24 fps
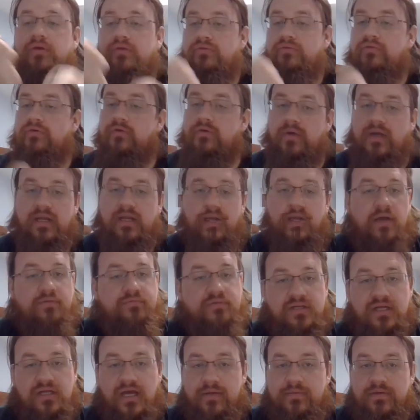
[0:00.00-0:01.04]
through, and every
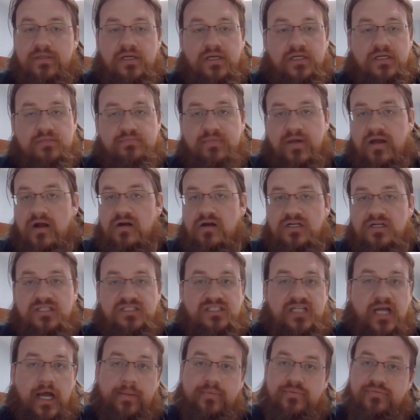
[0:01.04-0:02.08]
time it does, my heart
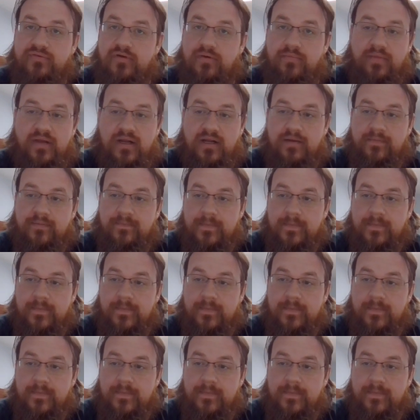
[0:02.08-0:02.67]
stops for a minute.